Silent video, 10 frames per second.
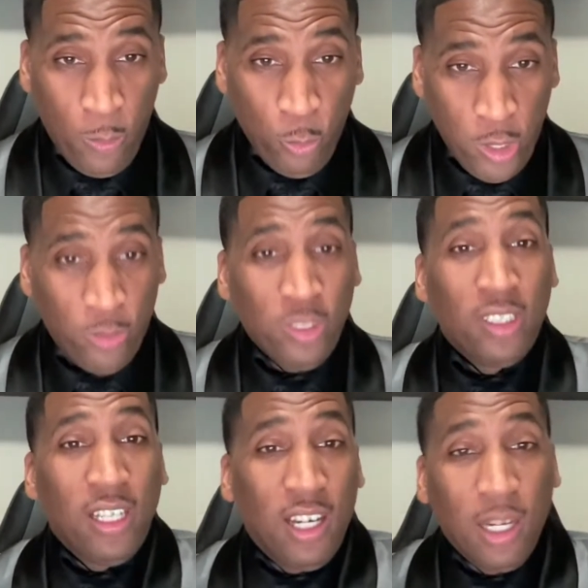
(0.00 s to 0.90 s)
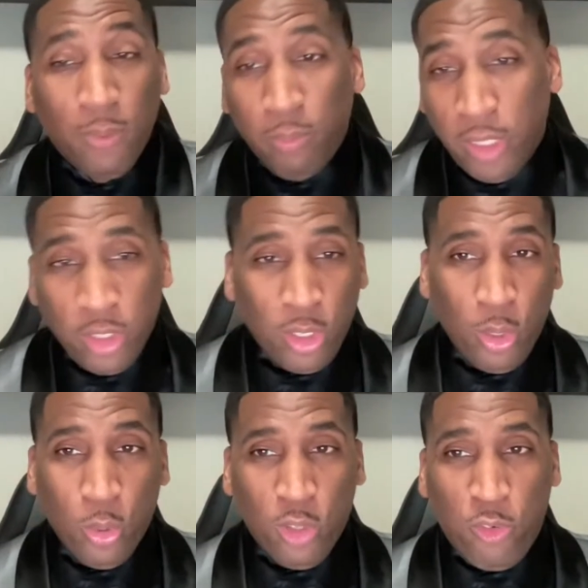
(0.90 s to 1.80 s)
with the Honorable Minister
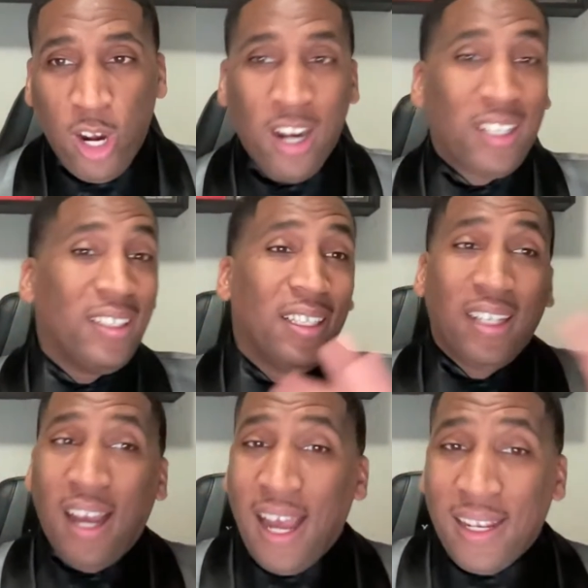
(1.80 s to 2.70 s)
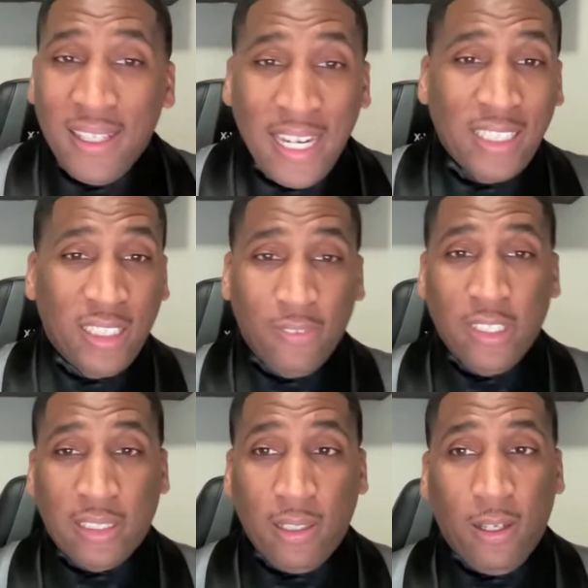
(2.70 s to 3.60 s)
Louis Farrakhan or the Nation of
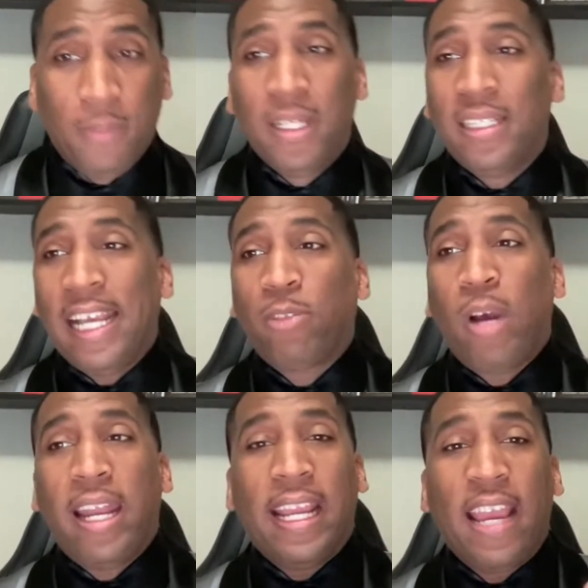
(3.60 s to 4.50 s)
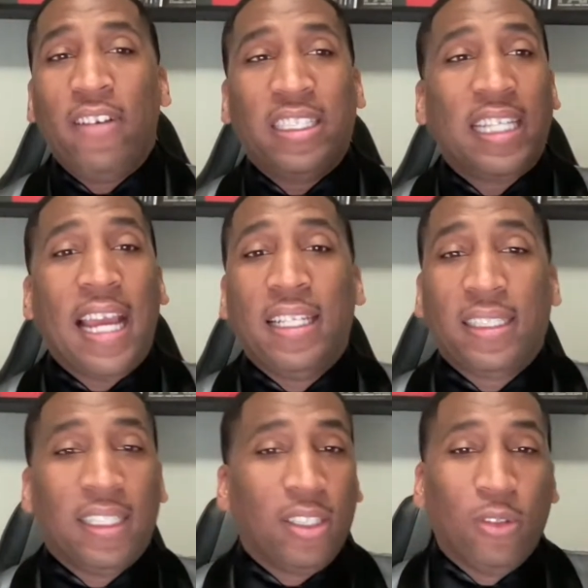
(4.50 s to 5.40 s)
Islam. That's why they haven't challenged
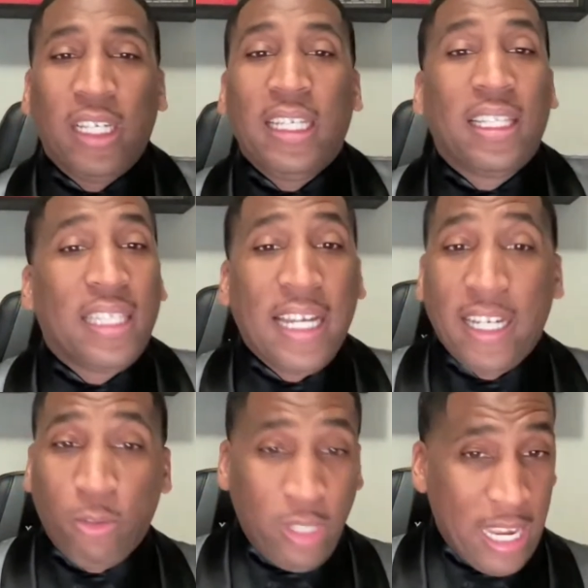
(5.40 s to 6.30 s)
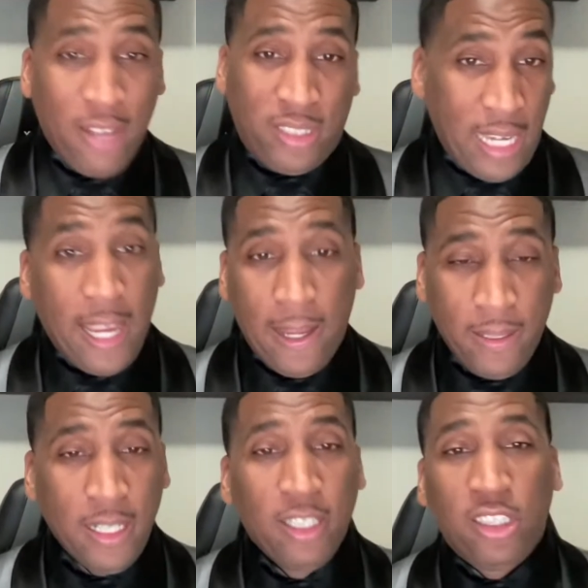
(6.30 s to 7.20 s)
us on anything that we have said.
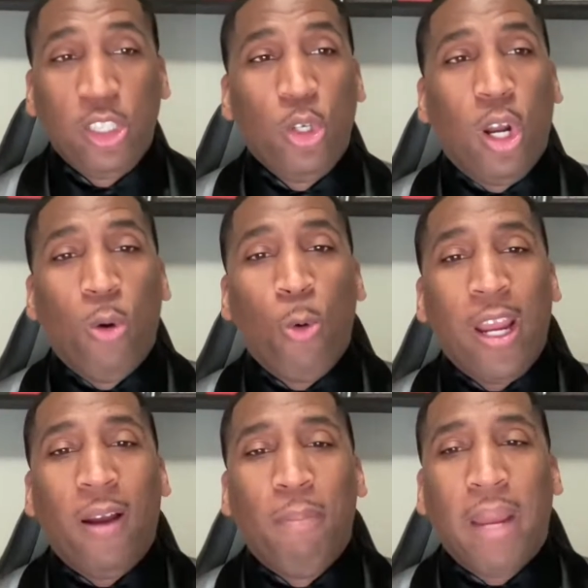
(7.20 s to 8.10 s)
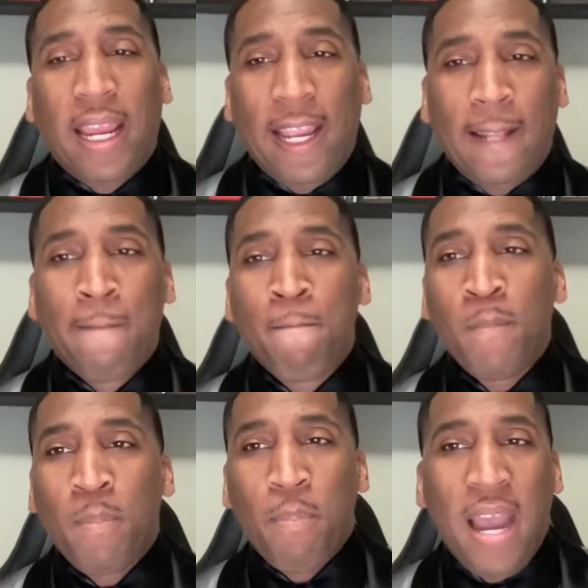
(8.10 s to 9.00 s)
See, you don't weigh a man
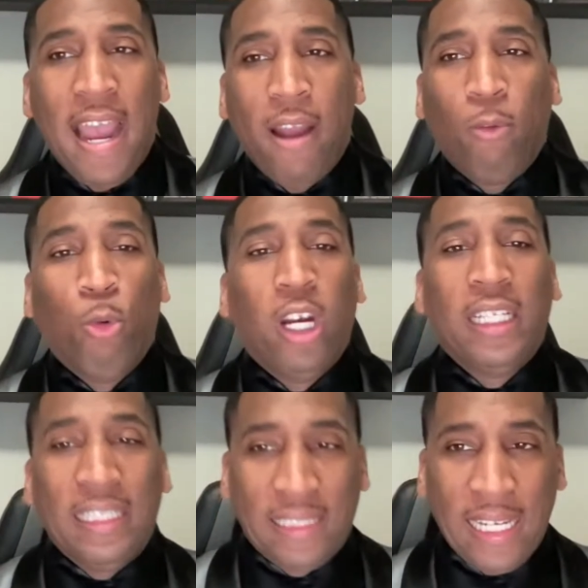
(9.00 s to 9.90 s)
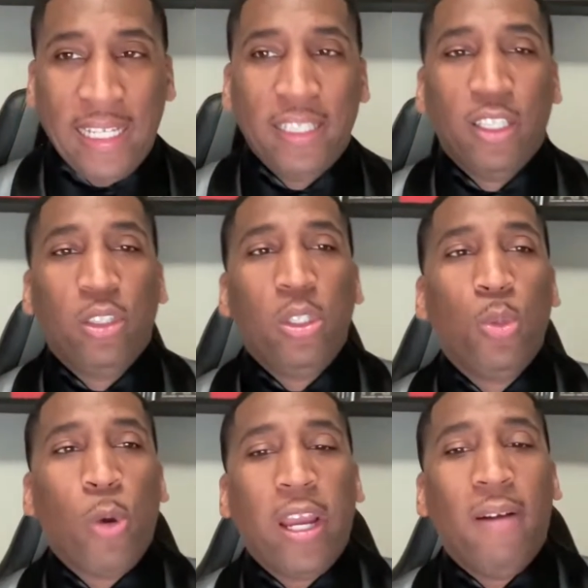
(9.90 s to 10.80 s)
by what he say, you
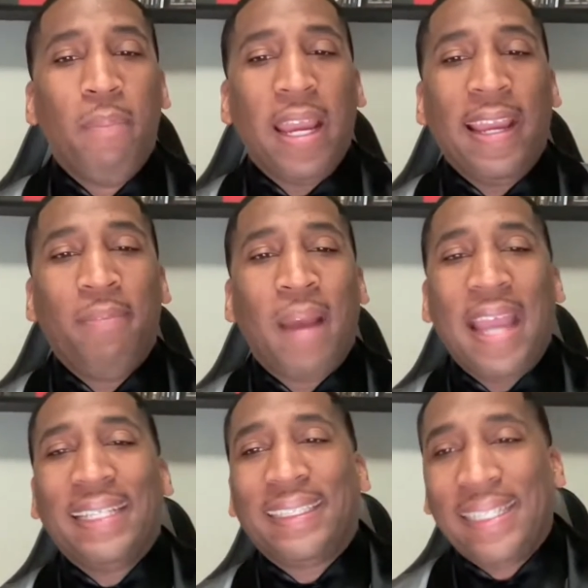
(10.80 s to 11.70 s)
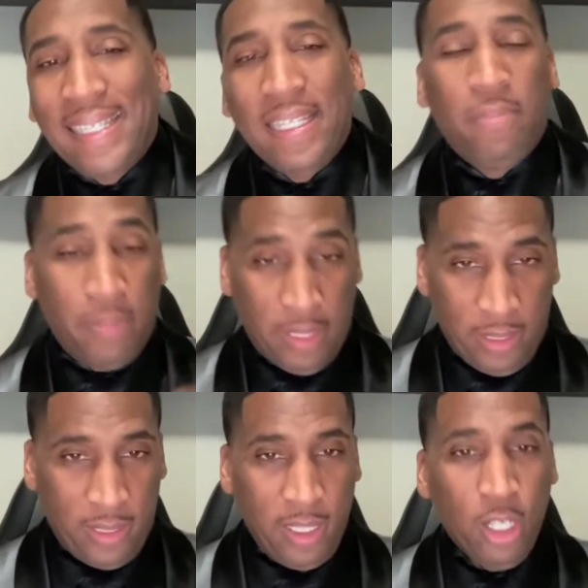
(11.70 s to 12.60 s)
weigh a man by his
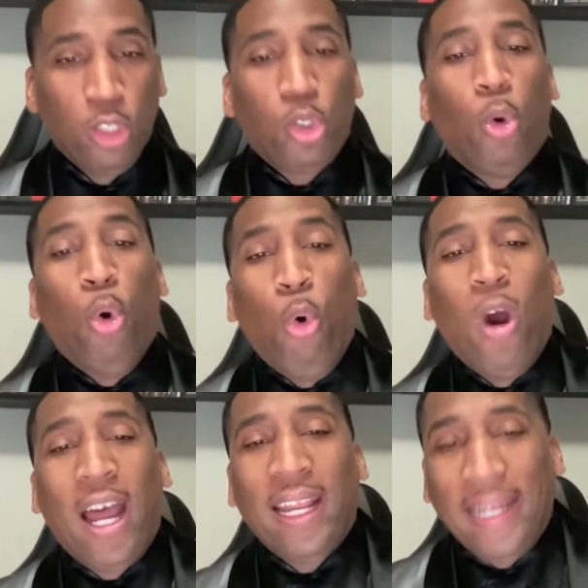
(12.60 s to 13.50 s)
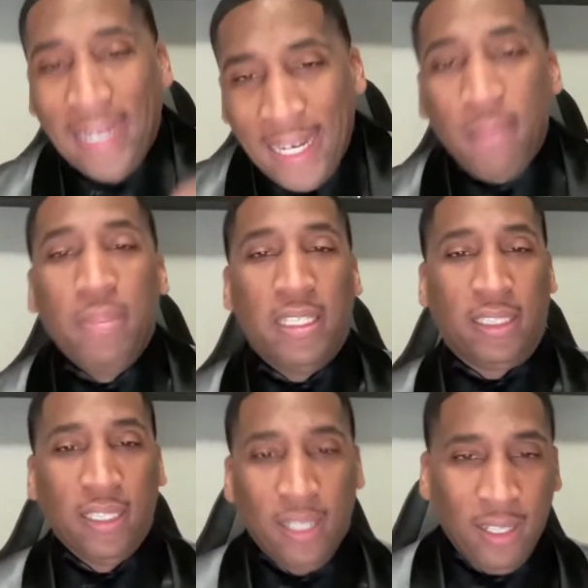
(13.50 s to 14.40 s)
enemies. So who are the
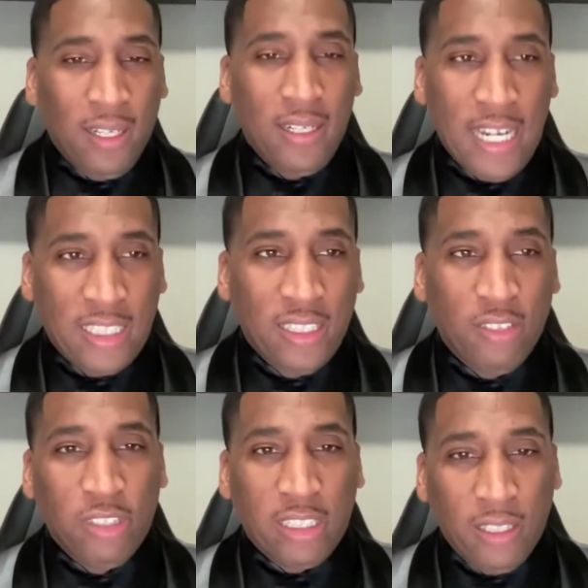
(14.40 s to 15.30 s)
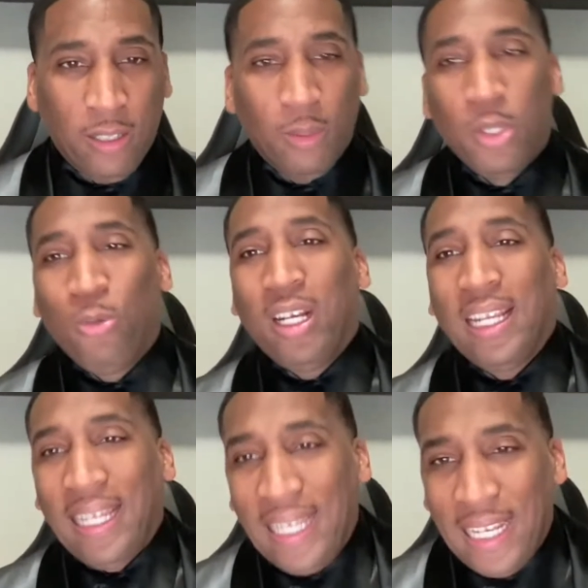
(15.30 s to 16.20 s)
enemies of the Nation of Islam? Well,
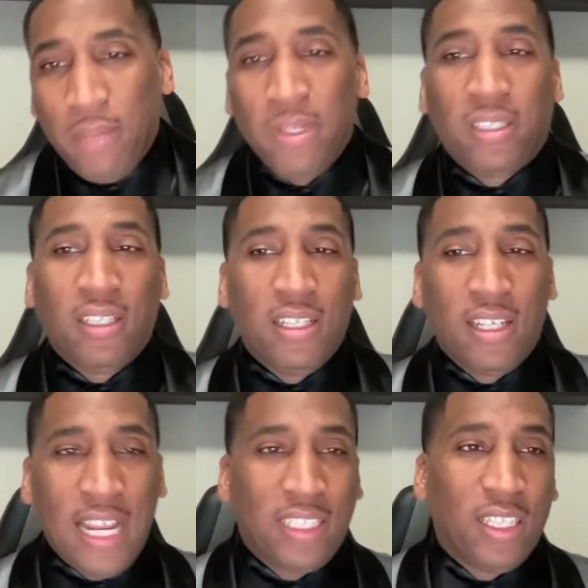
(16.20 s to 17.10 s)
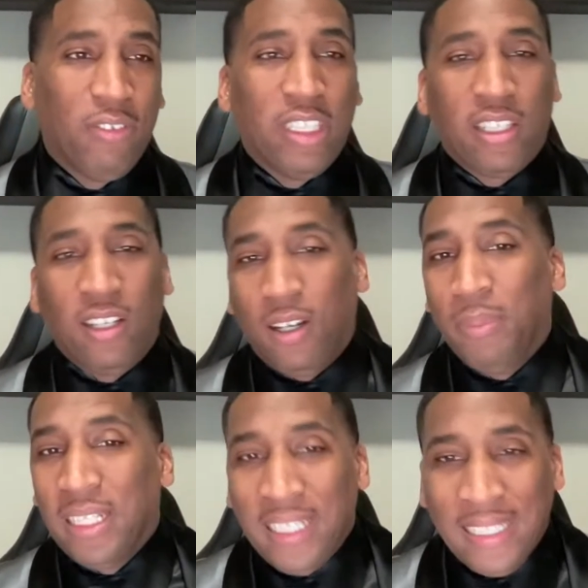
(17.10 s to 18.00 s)
the enemies of the Nation of Islam
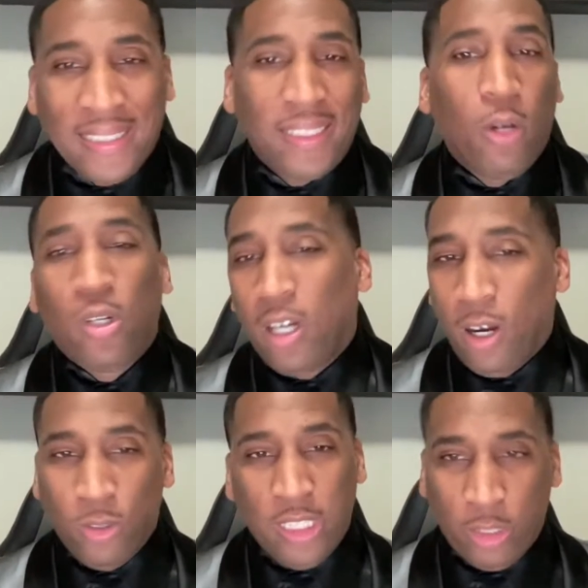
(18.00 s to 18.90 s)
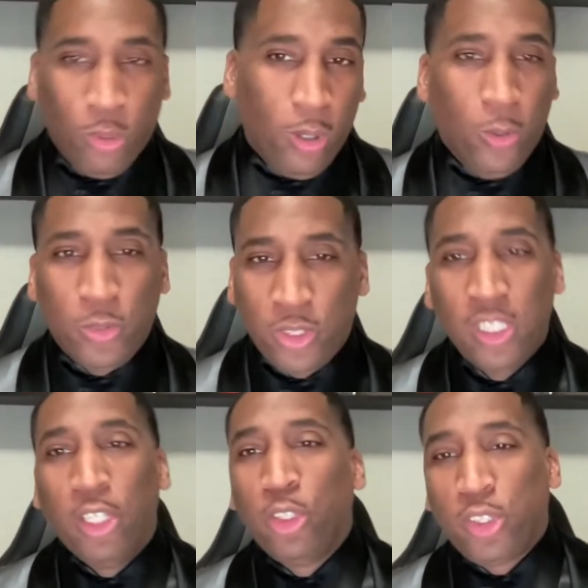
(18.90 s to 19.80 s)
is so-called Negroes,
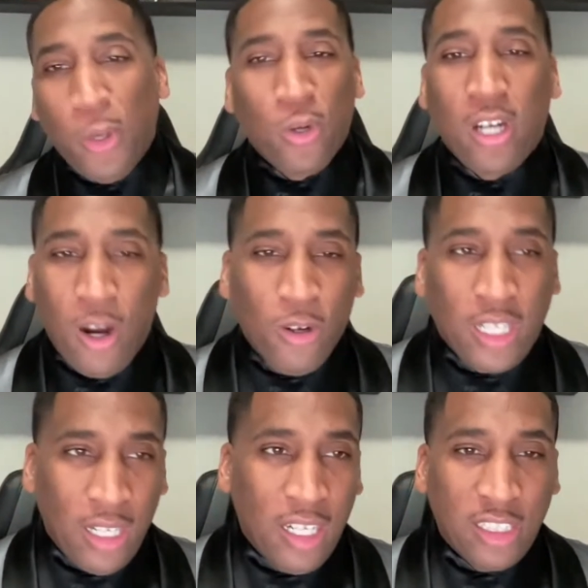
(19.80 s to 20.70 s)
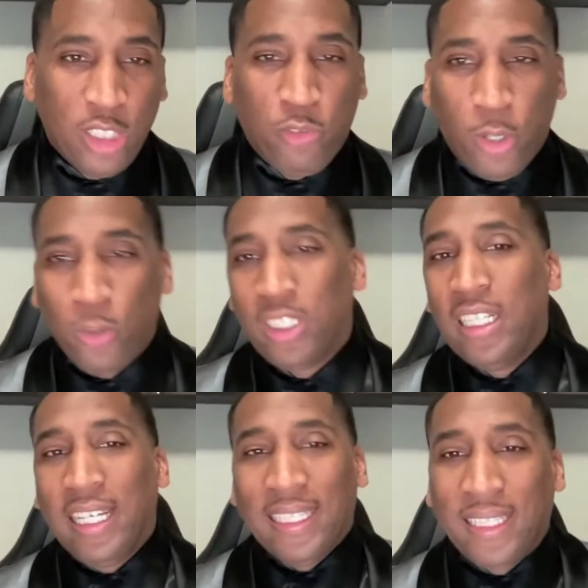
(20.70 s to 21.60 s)
so-called conscious folks.
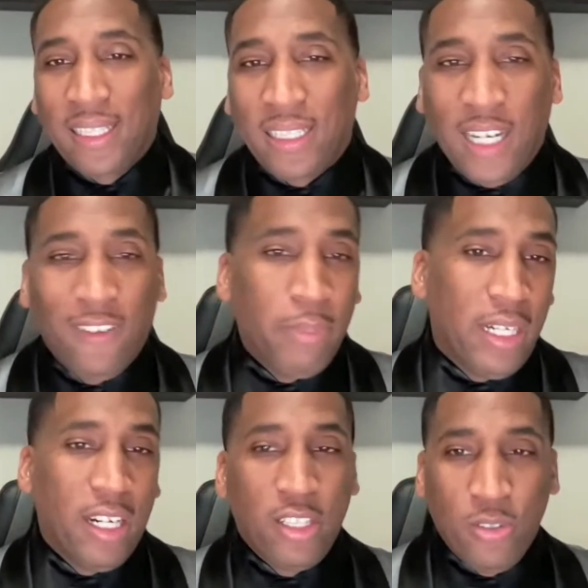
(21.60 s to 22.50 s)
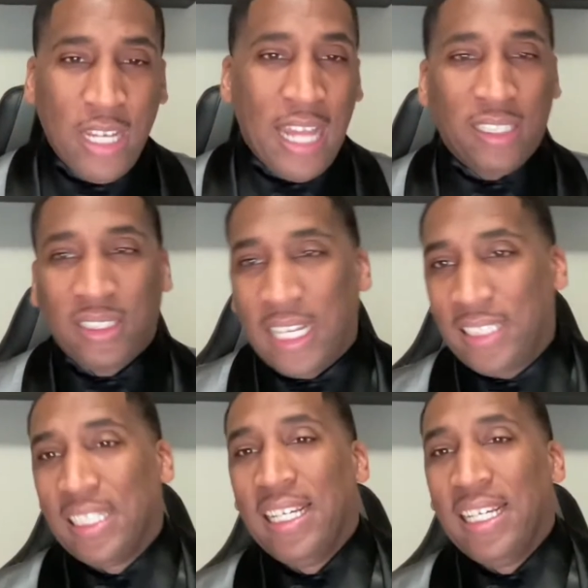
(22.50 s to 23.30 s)
It's the government of the United States.